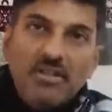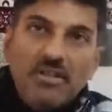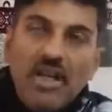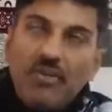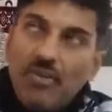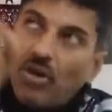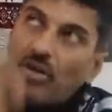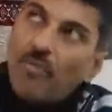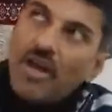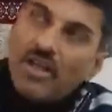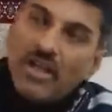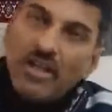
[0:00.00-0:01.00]
It will
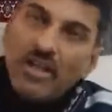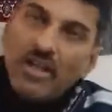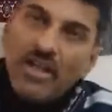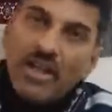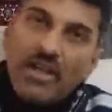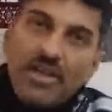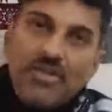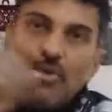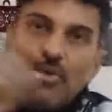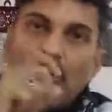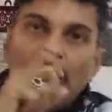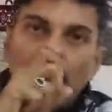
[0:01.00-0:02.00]
automatically connect
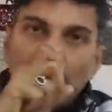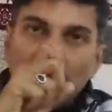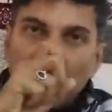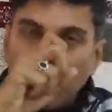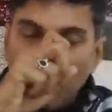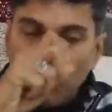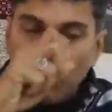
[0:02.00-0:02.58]
to your future.